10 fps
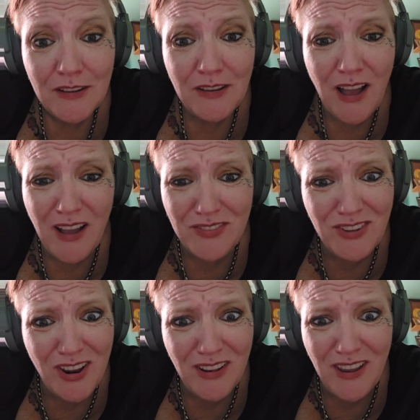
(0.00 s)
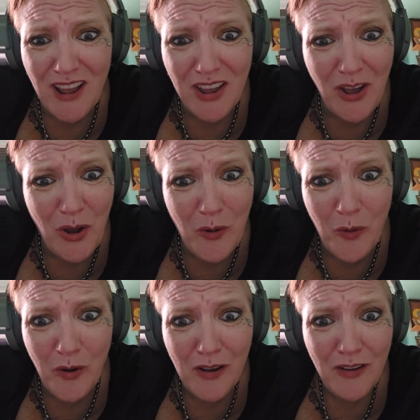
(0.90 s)
I've done let
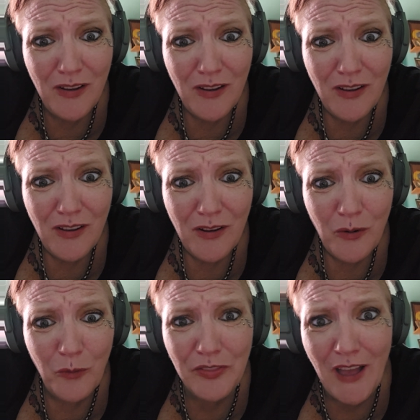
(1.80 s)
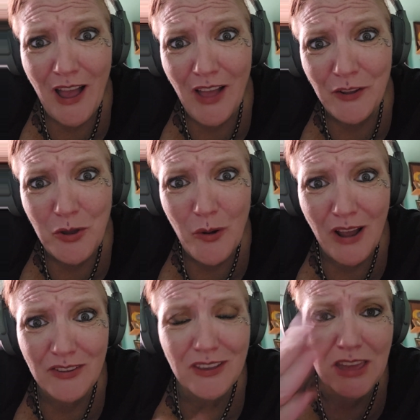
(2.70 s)
go. What the hell are you
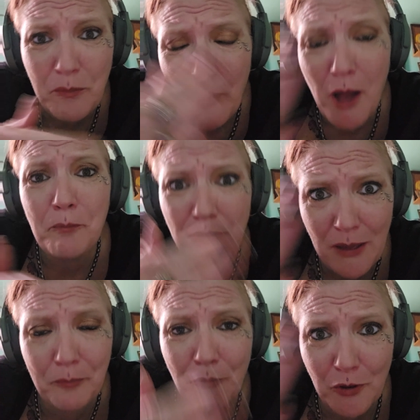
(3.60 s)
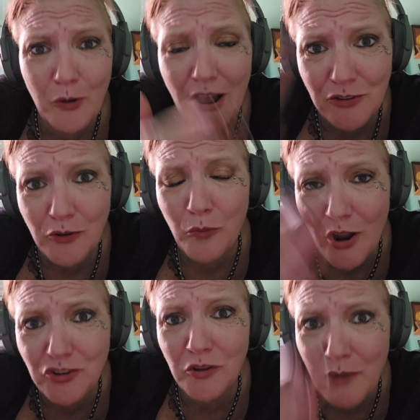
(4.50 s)
guys? Keep up, people. You guys are
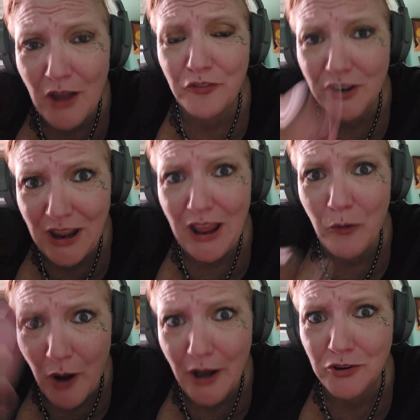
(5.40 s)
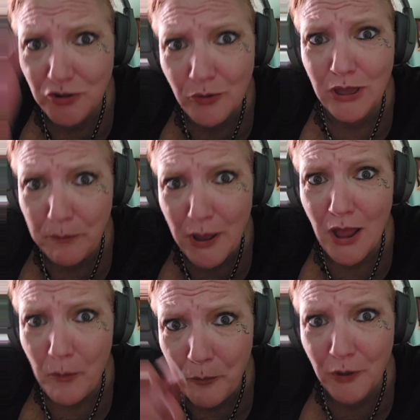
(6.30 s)
watching me every day. Why aren't you
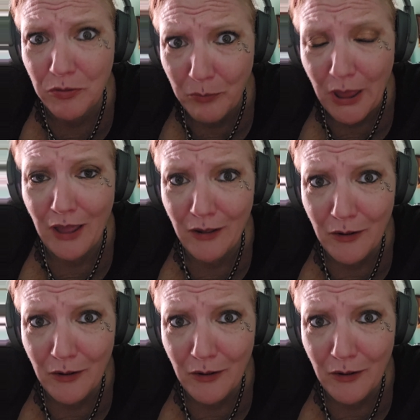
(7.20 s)
keeping up with me?